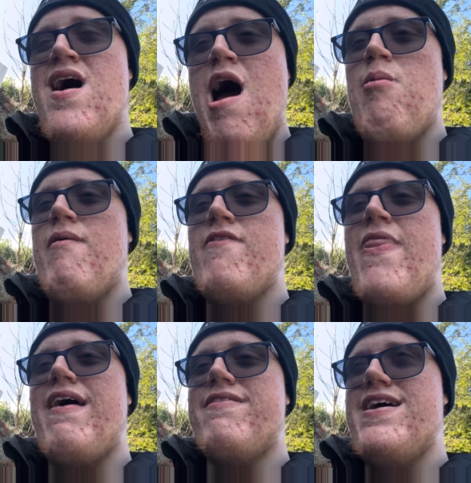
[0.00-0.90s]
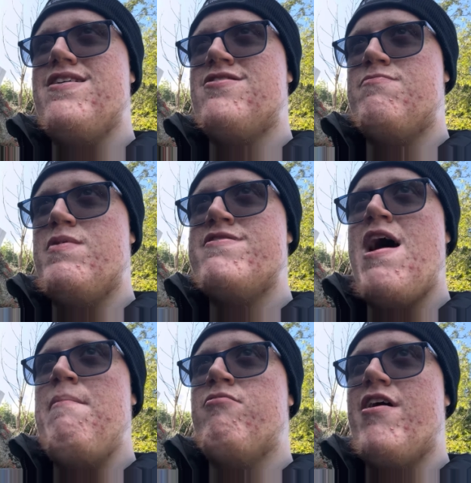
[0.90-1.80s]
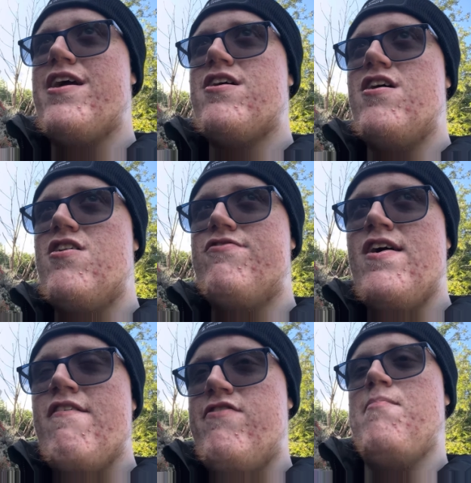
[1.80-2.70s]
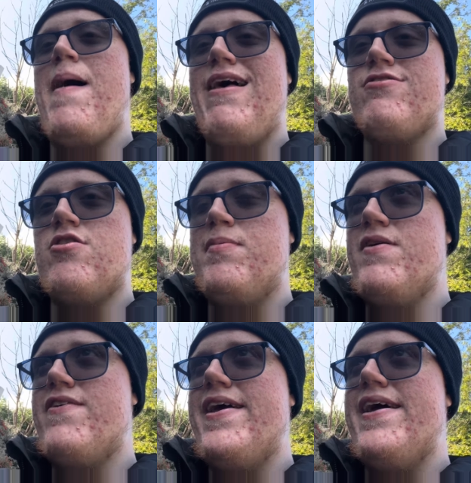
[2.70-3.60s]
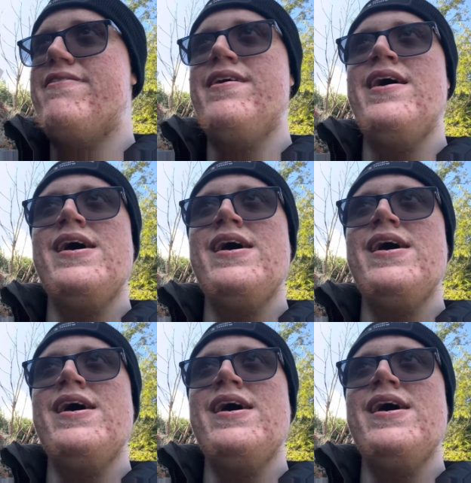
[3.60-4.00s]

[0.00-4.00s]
However, that station has been temporarily closed for the past couple of years.